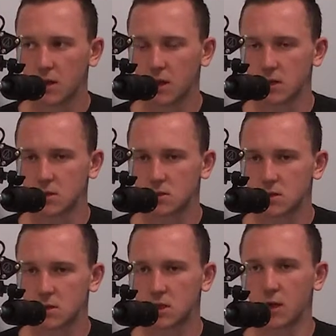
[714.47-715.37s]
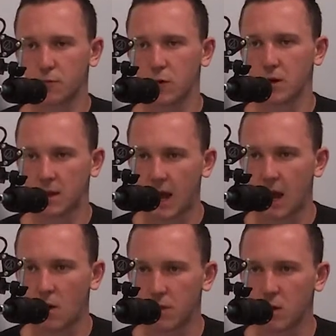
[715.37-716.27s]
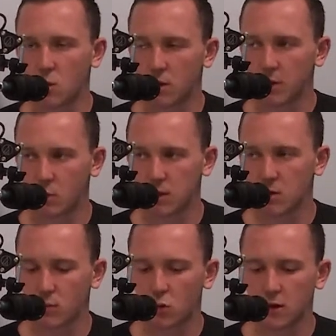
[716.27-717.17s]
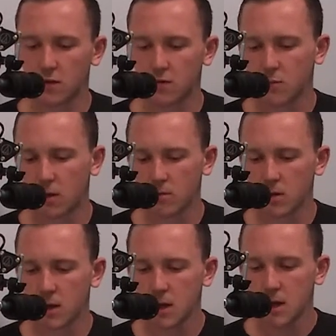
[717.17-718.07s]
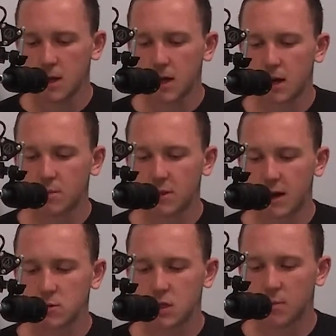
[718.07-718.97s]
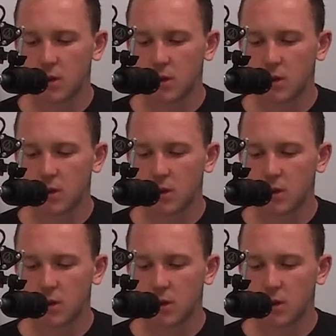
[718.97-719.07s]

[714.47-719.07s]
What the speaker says: is different now than it would have been when they reported this probably. But that was up